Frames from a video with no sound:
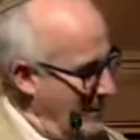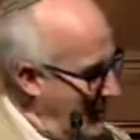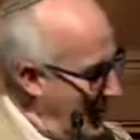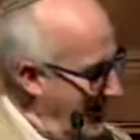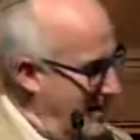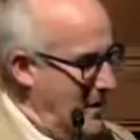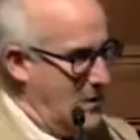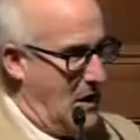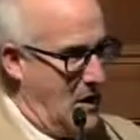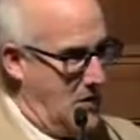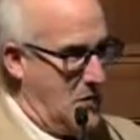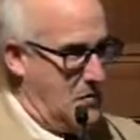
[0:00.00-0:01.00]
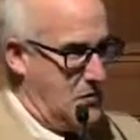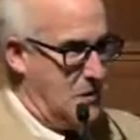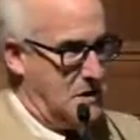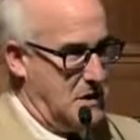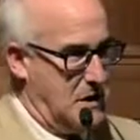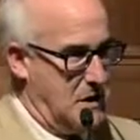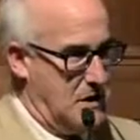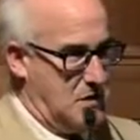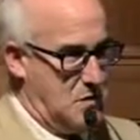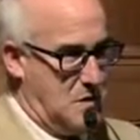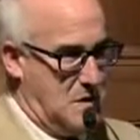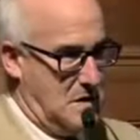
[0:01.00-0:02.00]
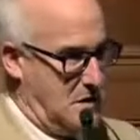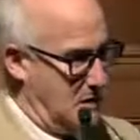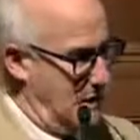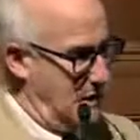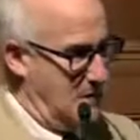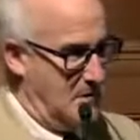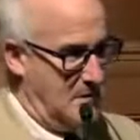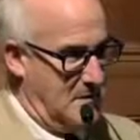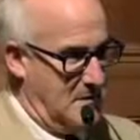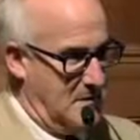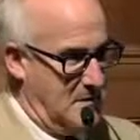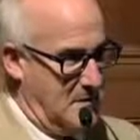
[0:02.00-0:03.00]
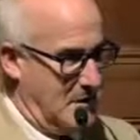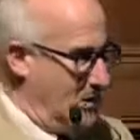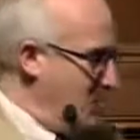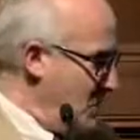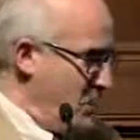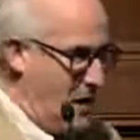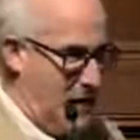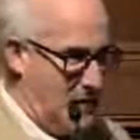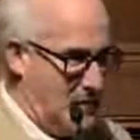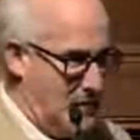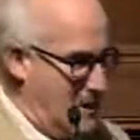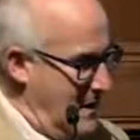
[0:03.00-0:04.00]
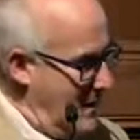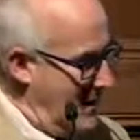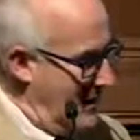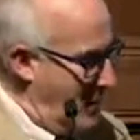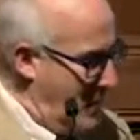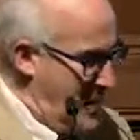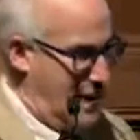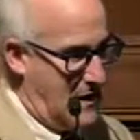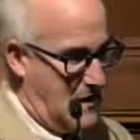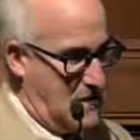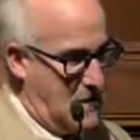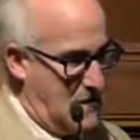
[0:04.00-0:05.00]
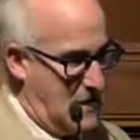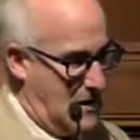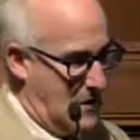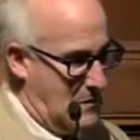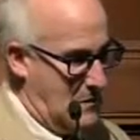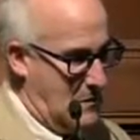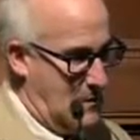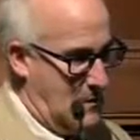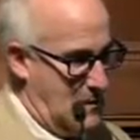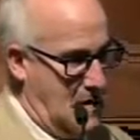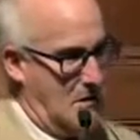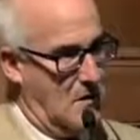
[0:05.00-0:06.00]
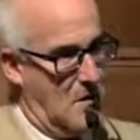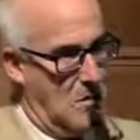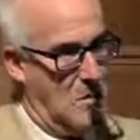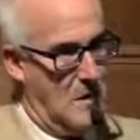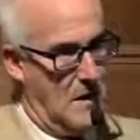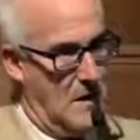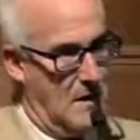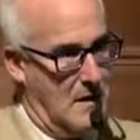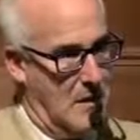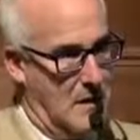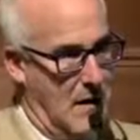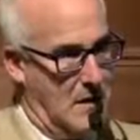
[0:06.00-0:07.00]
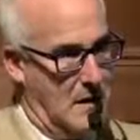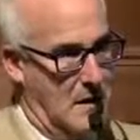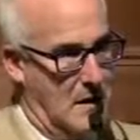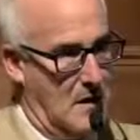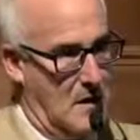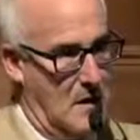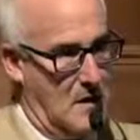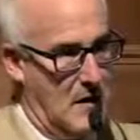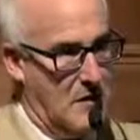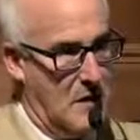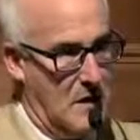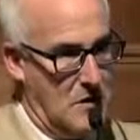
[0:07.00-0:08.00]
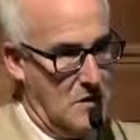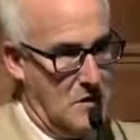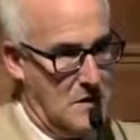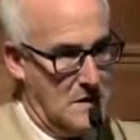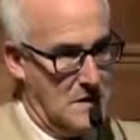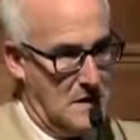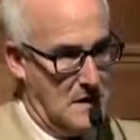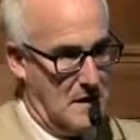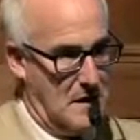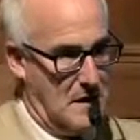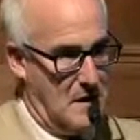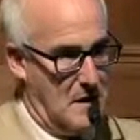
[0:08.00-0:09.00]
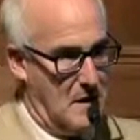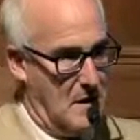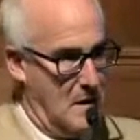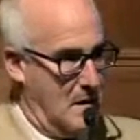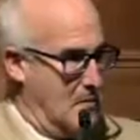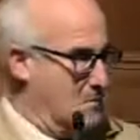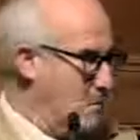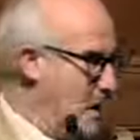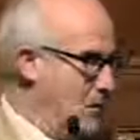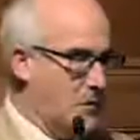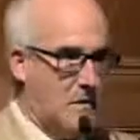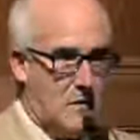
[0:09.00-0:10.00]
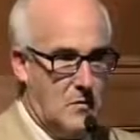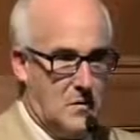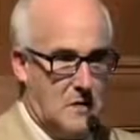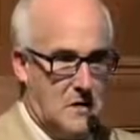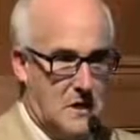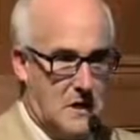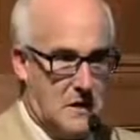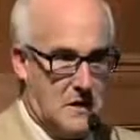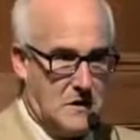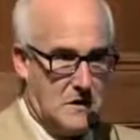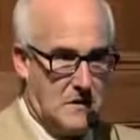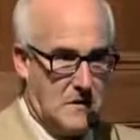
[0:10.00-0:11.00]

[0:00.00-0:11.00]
and come out at 1300 BCE, look around, go back into the time tunnel and come out again at 1100 BCE, everything would have been changed.